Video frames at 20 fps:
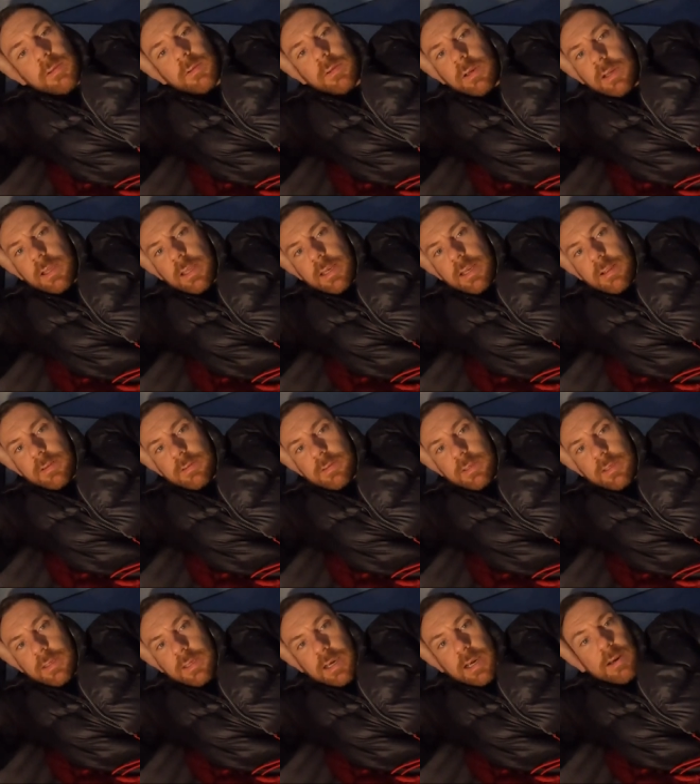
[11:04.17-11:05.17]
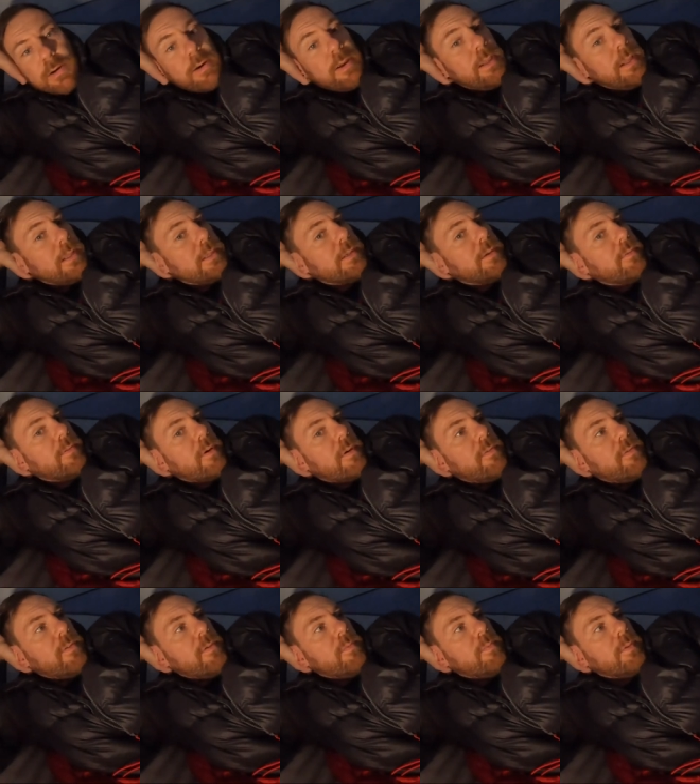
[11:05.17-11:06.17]
I'm going to get down to the car early, so I've got
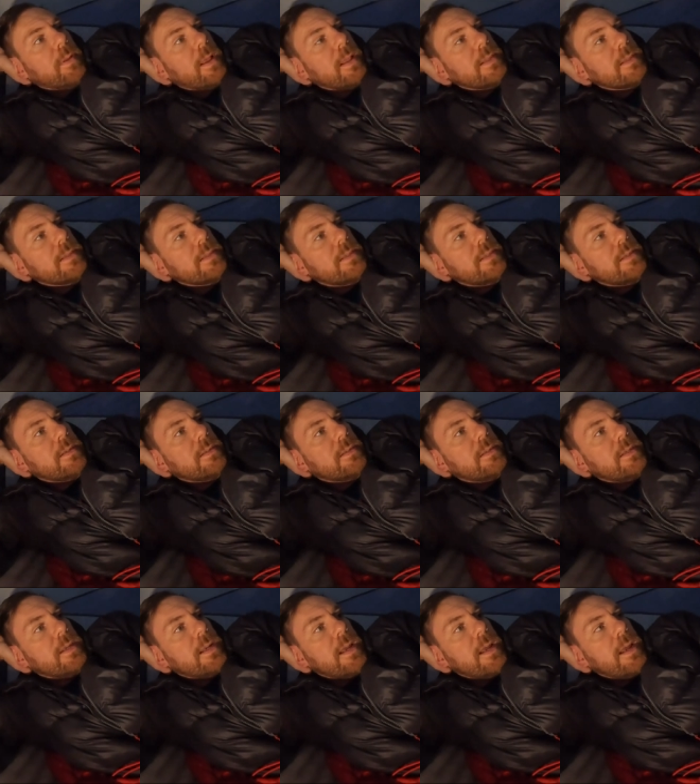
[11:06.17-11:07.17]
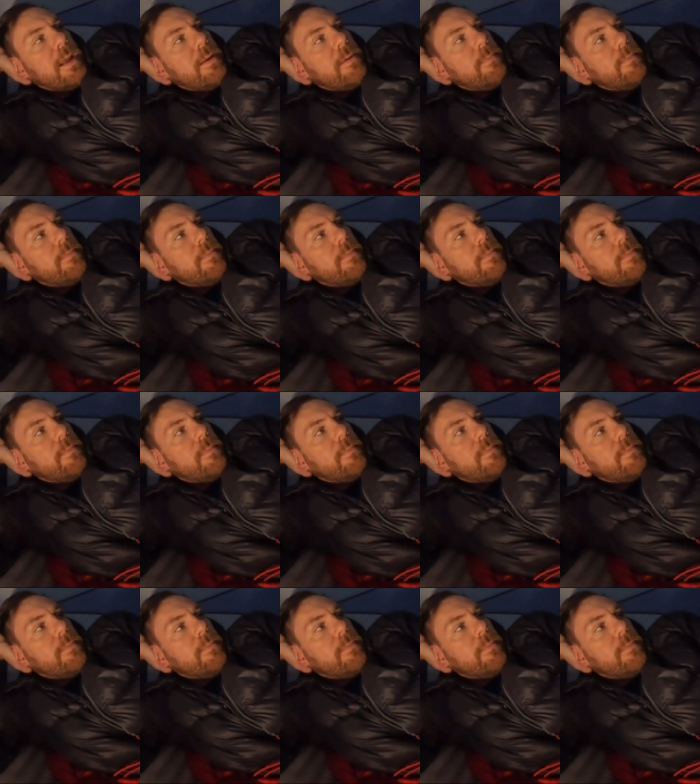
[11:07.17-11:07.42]
a few plans today.